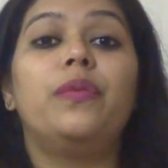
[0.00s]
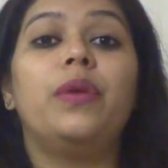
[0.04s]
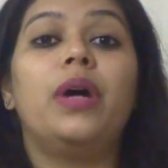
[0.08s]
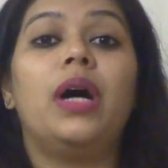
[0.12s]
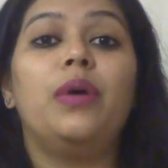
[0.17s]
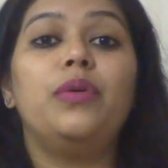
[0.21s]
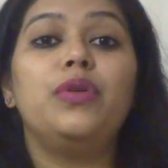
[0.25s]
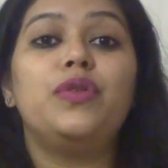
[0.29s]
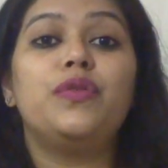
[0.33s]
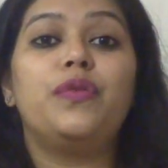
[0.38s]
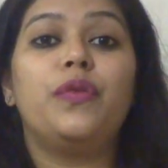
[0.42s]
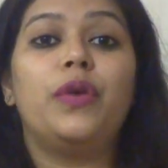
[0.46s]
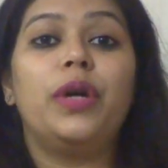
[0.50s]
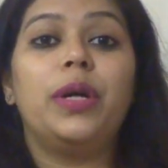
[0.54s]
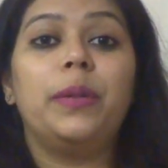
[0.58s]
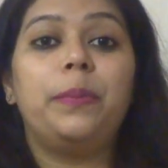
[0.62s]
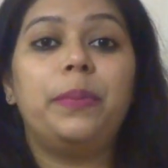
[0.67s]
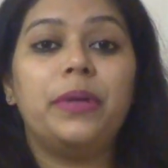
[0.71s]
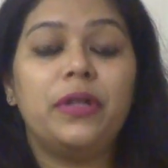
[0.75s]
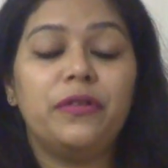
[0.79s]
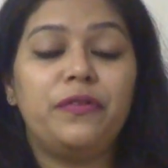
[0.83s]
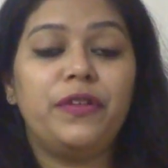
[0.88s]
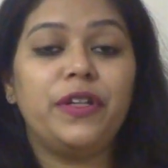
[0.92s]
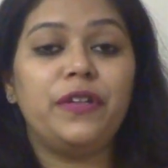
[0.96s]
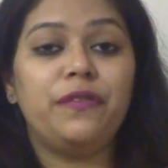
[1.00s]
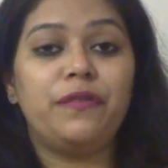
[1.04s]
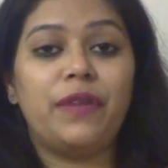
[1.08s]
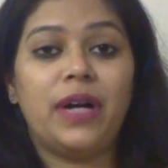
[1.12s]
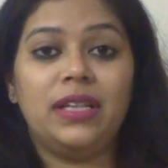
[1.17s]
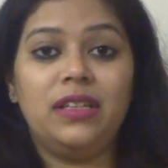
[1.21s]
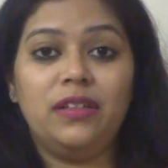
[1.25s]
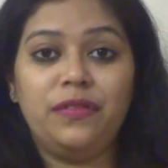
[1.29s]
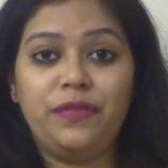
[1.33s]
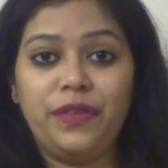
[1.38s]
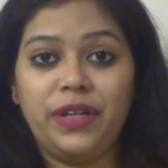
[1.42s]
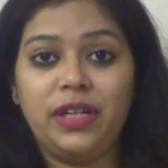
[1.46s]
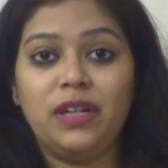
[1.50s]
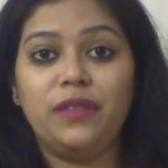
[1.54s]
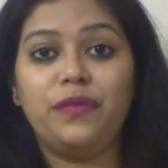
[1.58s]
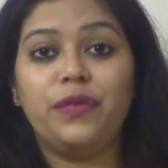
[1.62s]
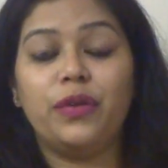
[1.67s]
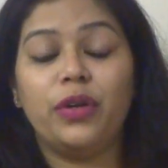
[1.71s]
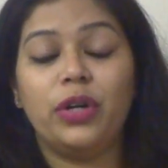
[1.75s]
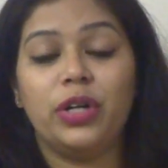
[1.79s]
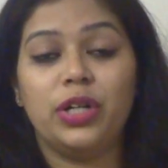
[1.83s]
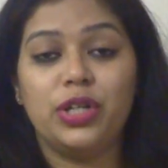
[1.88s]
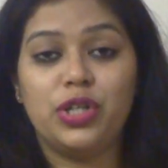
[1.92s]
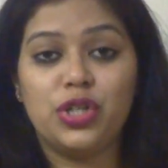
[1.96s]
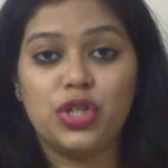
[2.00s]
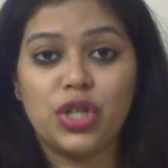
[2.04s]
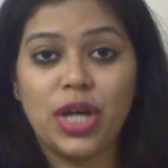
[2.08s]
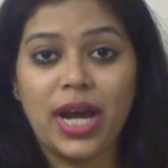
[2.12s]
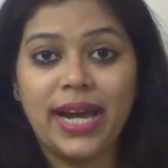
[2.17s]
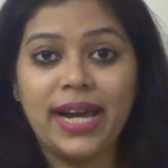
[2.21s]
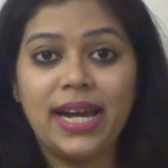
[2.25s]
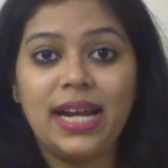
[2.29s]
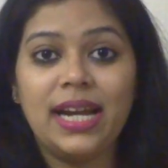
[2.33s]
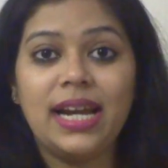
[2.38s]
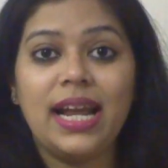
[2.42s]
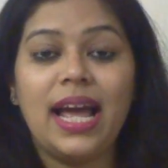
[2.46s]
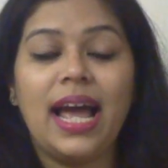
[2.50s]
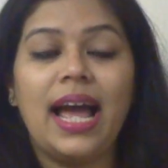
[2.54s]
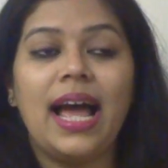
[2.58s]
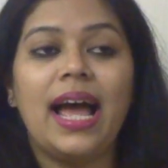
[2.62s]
out for a perfect father figure for her child,